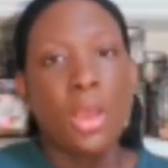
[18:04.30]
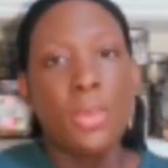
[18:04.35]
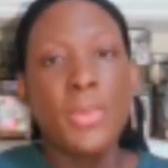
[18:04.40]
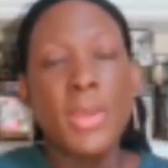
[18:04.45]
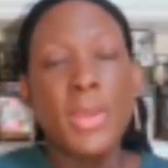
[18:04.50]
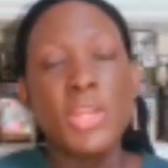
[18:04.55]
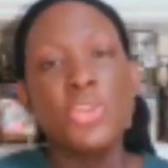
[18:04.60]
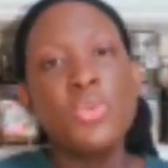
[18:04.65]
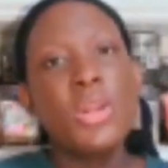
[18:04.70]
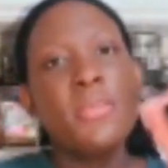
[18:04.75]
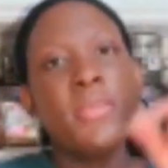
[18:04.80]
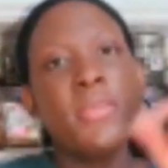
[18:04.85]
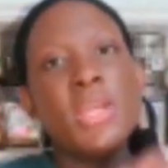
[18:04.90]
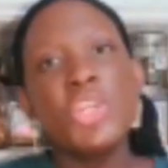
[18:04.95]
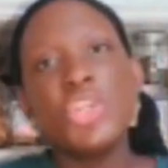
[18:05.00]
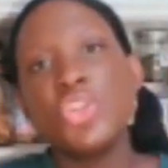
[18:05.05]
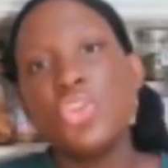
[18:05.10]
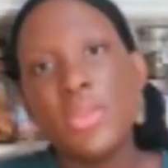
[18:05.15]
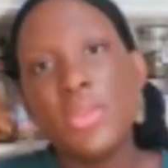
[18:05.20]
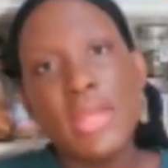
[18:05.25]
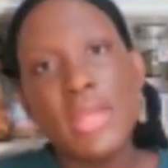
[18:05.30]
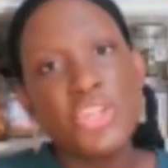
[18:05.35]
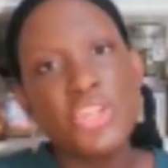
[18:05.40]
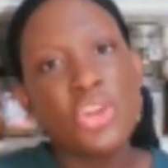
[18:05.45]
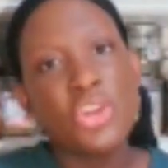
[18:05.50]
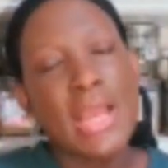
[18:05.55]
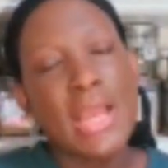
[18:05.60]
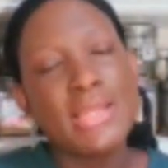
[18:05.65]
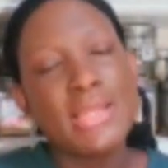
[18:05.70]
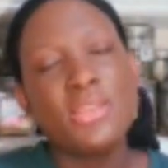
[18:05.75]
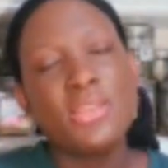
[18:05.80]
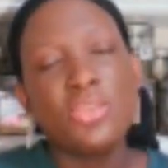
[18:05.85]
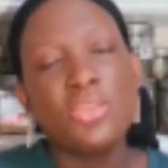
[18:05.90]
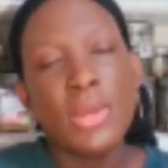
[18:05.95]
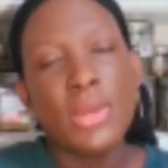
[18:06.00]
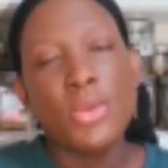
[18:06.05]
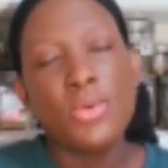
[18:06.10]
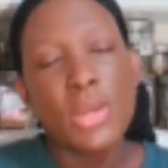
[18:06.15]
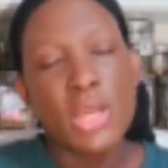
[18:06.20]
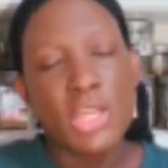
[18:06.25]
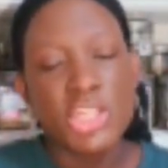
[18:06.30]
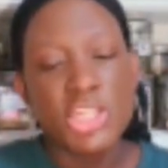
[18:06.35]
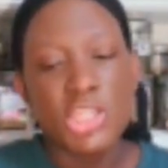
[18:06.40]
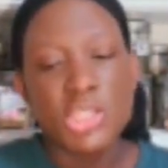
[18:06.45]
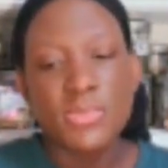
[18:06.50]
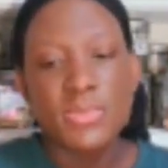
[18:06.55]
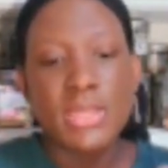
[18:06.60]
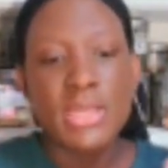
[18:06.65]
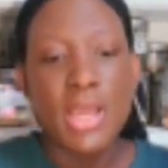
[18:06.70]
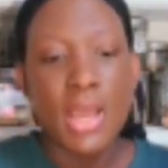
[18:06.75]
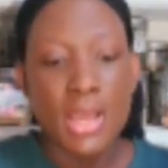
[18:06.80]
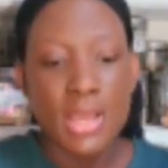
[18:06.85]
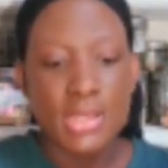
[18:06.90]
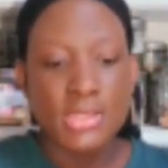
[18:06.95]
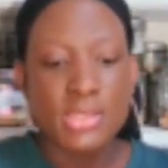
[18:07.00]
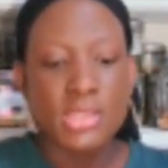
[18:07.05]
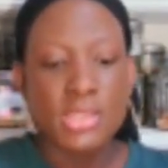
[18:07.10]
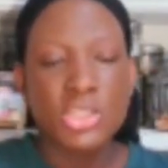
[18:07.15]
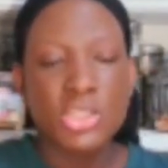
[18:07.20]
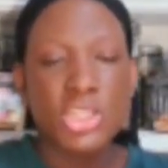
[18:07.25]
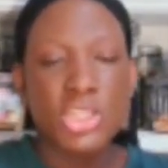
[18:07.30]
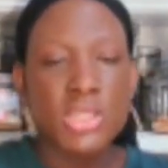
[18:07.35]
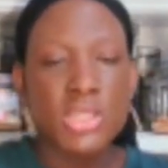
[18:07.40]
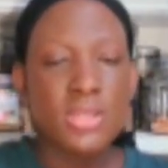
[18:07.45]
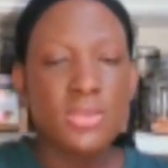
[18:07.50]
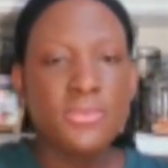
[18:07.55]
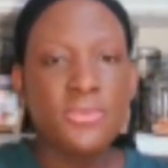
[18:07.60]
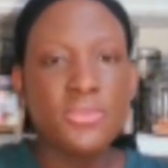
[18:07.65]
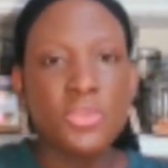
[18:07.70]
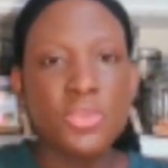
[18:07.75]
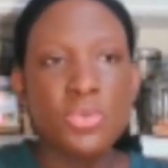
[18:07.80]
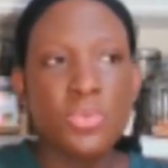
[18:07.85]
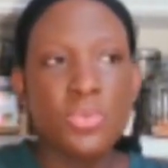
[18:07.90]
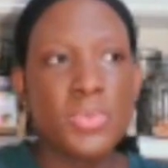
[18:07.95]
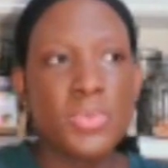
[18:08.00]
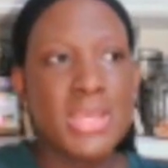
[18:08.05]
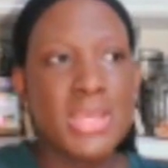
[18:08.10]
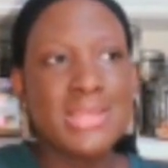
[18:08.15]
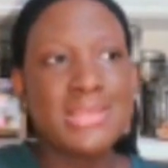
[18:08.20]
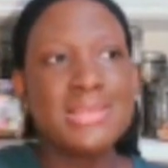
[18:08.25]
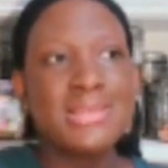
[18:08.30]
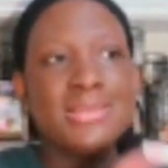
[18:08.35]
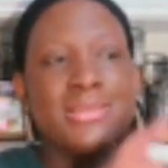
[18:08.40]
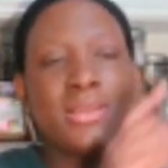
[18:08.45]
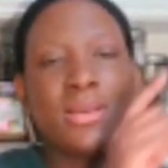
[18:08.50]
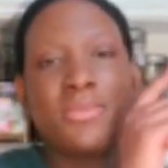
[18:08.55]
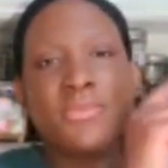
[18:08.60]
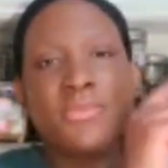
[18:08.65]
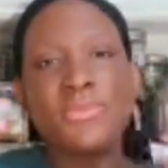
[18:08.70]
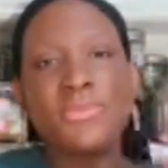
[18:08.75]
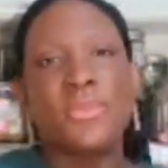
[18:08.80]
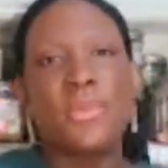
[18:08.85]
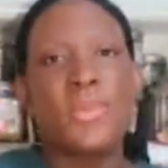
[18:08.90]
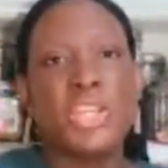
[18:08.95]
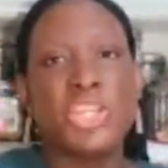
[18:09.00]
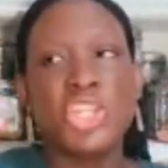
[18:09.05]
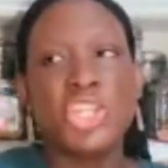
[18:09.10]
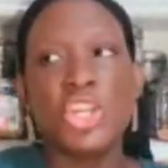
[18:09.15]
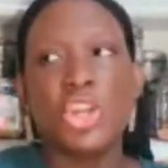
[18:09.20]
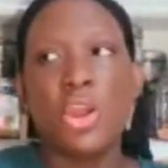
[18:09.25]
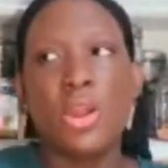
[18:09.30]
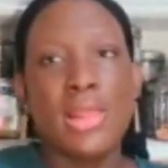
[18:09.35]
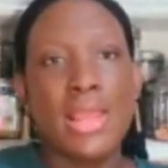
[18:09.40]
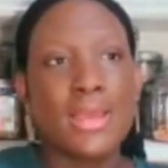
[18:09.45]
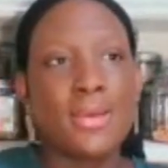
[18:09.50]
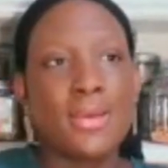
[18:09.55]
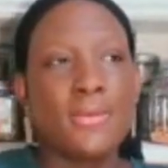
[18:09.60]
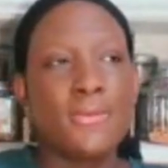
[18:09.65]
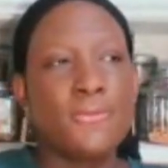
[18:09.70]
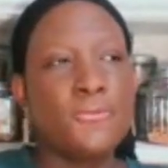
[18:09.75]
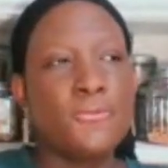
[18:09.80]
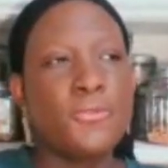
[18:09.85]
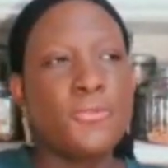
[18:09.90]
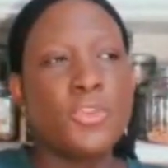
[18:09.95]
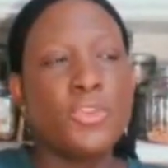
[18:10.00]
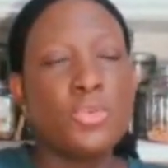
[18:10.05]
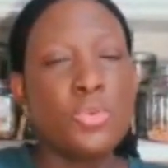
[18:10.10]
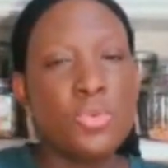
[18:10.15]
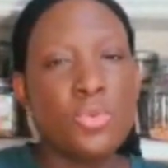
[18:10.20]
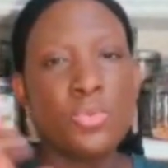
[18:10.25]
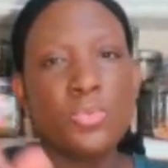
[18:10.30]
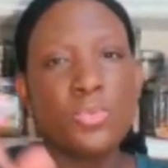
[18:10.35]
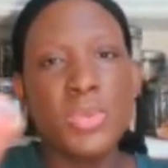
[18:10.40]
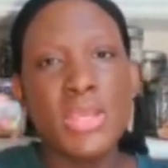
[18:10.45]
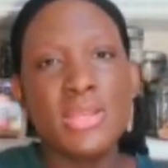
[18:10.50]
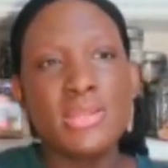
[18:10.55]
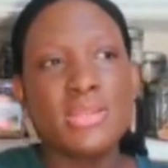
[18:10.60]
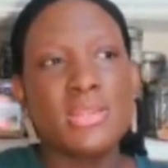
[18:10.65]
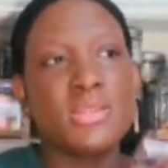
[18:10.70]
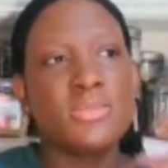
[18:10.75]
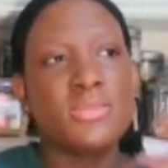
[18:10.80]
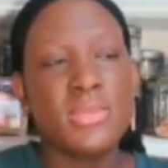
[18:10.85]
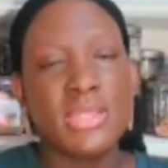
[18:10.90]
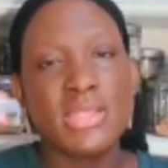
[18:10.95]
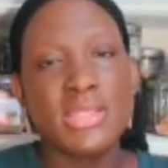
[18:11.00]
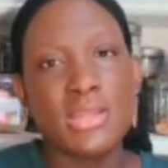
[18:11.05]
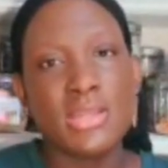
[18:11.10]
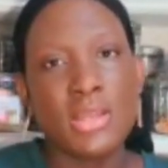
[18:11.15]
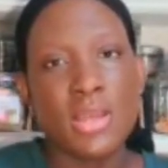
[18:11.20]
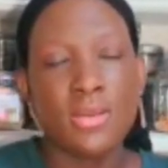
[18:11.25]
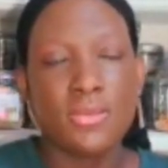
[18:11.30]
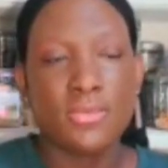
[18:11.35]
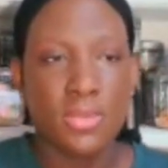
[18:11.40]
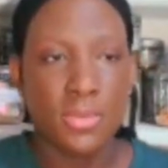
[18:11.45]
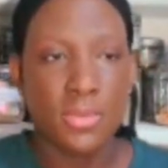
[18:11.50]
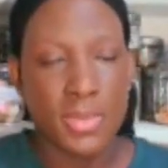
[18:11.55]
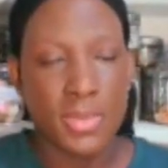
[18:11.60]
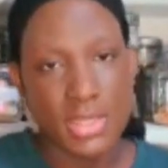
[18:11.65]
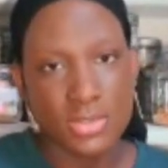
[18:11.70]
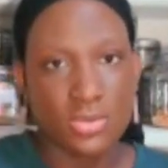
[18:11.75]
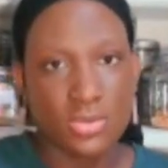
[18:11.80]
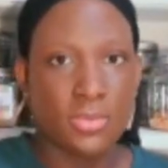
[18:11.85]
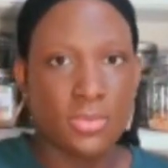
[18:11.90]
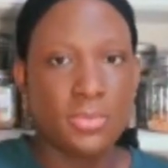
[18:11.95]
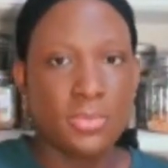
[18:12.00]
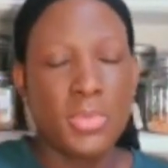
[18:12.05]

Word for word: But you want to make sure that you're asking the right questions because just a few pieces of information are like a few pieces missing of the puzzle.